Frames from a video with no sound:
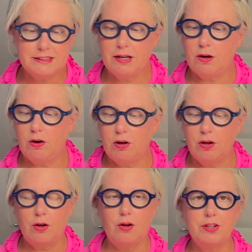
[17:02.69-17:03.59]
they
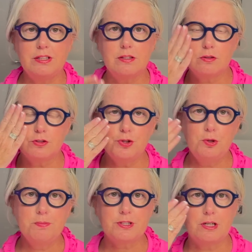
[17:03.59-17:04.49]
all these little
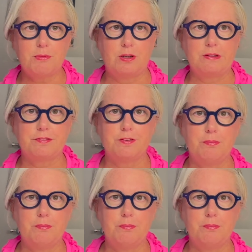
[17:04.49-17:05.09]
tubes come off.